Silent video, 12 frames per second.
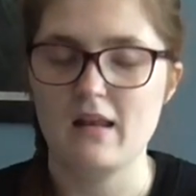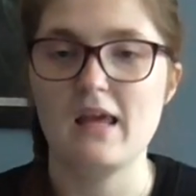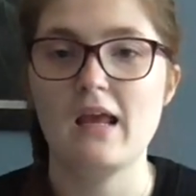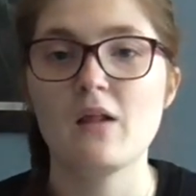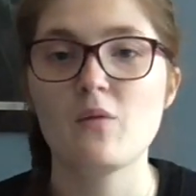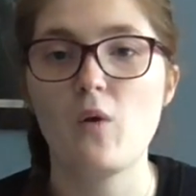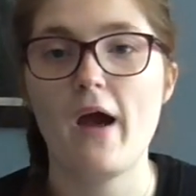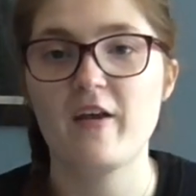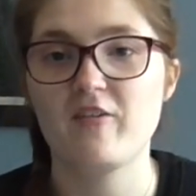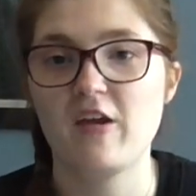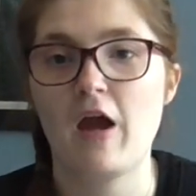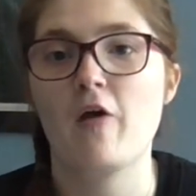these were
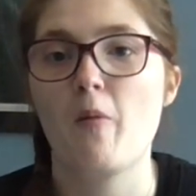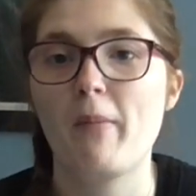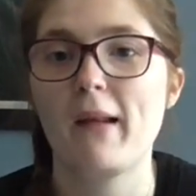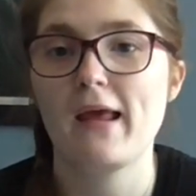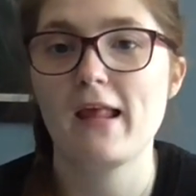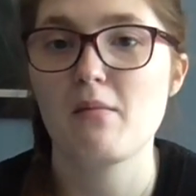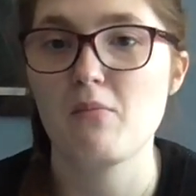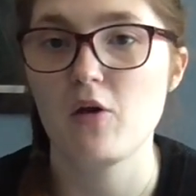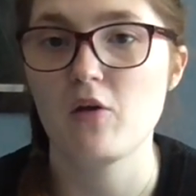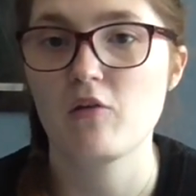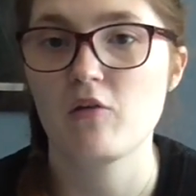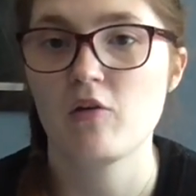actually a
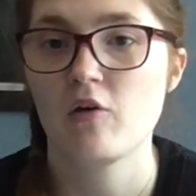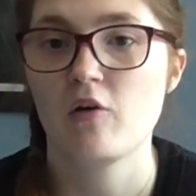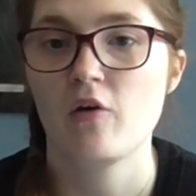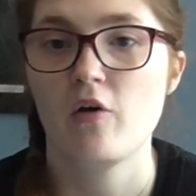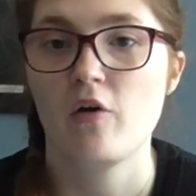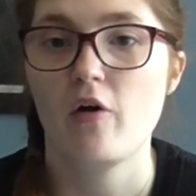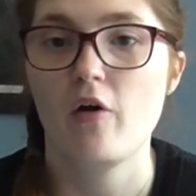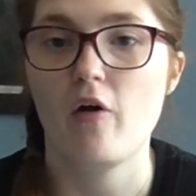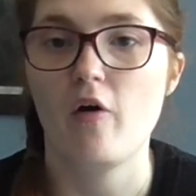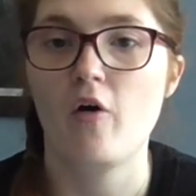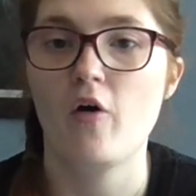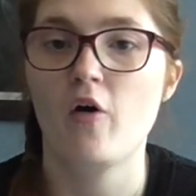replacement
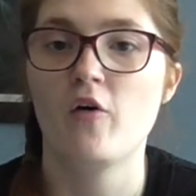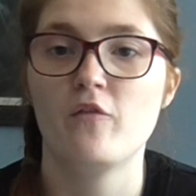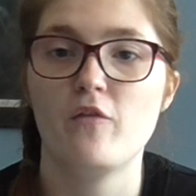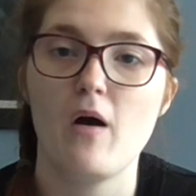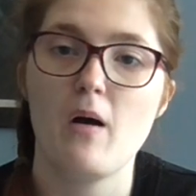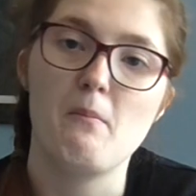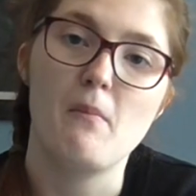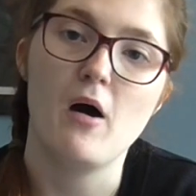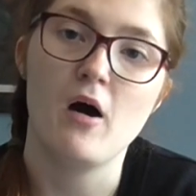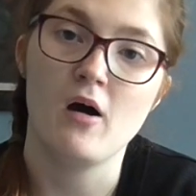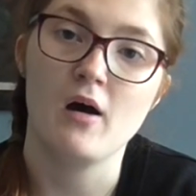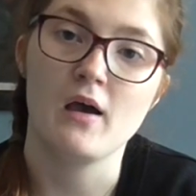of
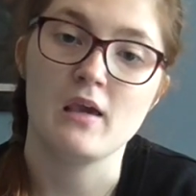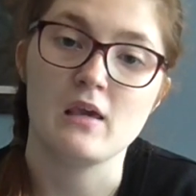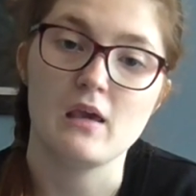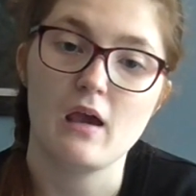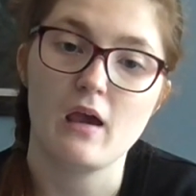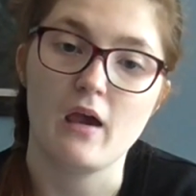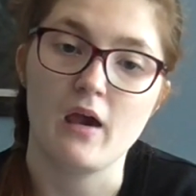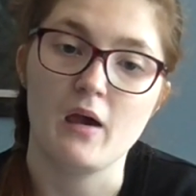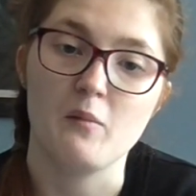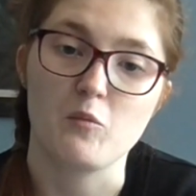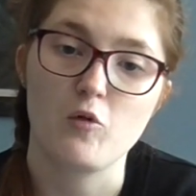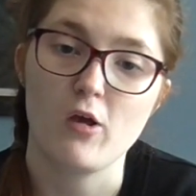my
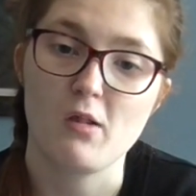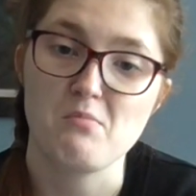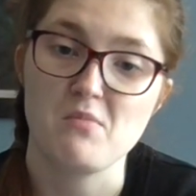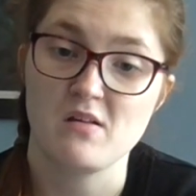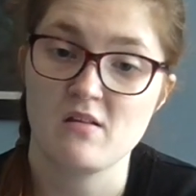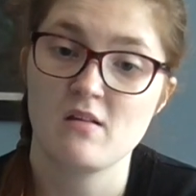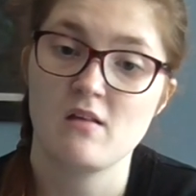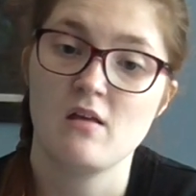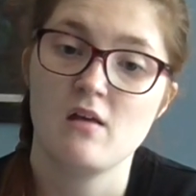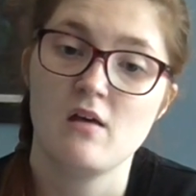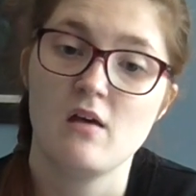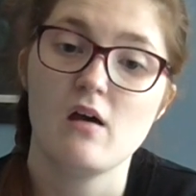um, Christmas
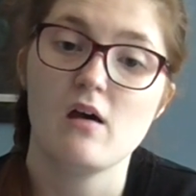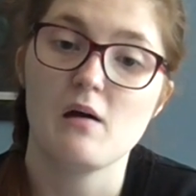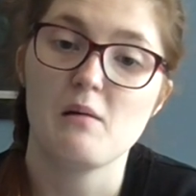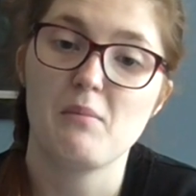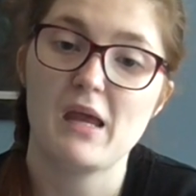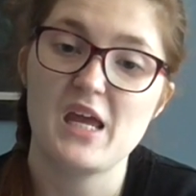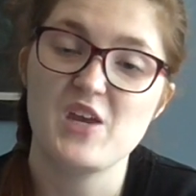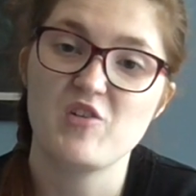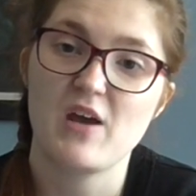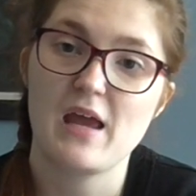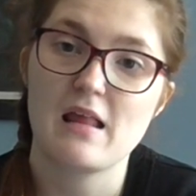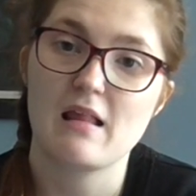
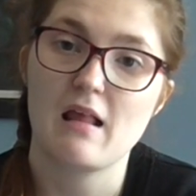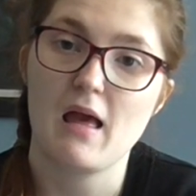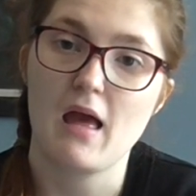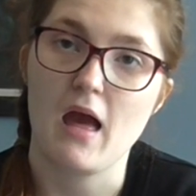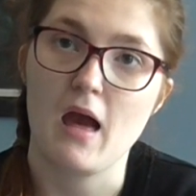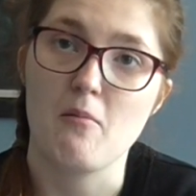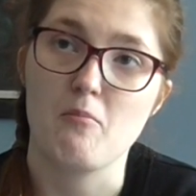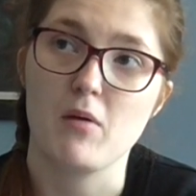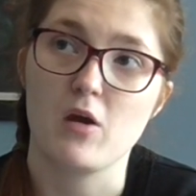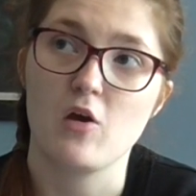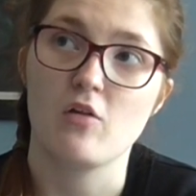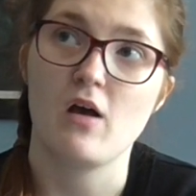PJs um,
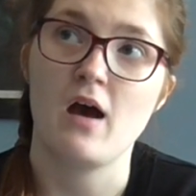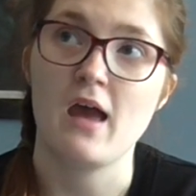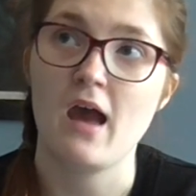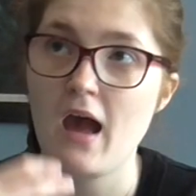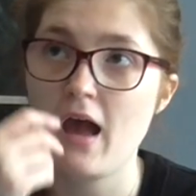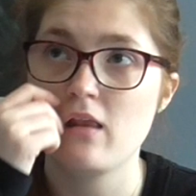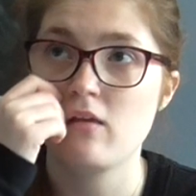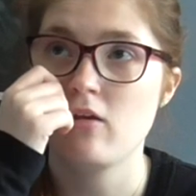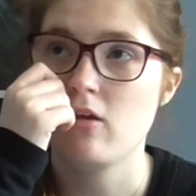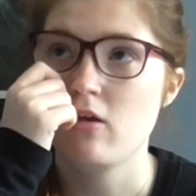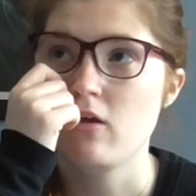because I had